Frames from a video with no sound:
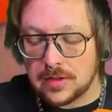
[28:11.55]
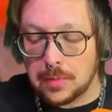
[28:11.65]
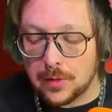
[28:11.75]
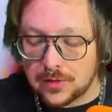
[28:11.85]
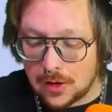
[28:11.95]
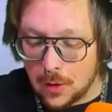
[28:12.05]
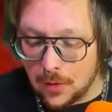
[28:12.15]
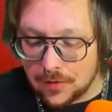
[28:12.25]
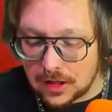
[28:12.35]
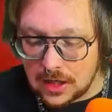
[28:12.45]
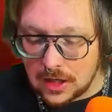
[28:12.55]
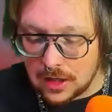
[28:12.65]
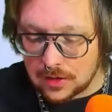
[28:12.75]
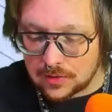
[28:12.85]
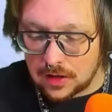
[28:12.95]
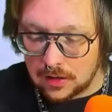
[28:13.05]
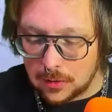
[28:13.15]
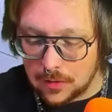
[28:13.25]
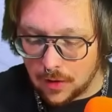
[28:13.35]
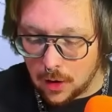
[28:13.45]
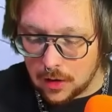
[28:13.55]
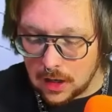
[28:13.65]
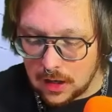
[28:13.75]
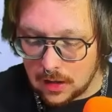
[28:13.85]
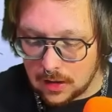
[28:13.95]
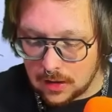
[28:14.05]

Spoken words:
supposed to go over here. So technically we've already